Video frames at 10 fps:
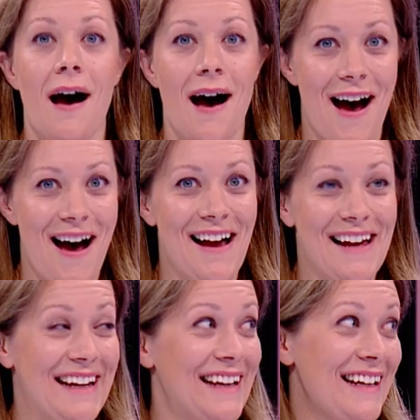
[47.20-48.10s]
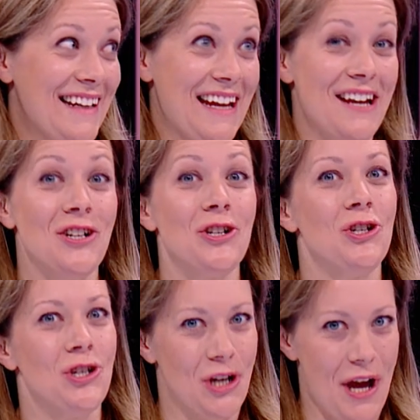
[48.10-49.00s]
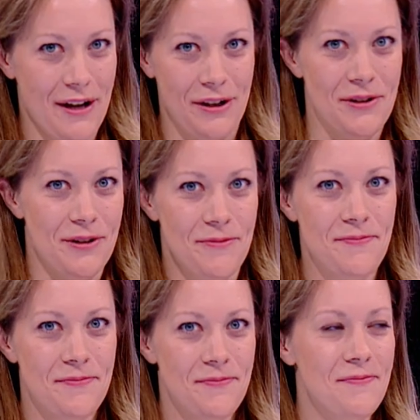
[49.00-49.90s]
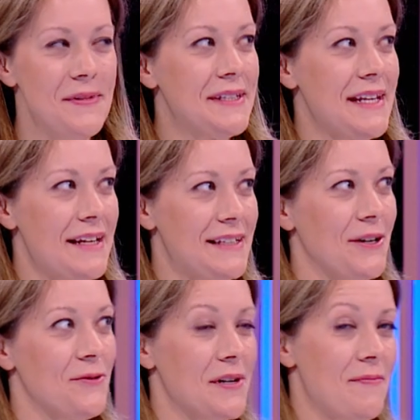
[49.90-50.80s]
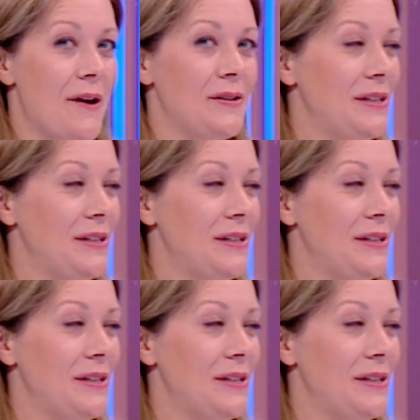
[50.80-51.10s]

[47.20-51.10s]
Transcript: I can juggle. Mm-hmm. Miss Eto, what about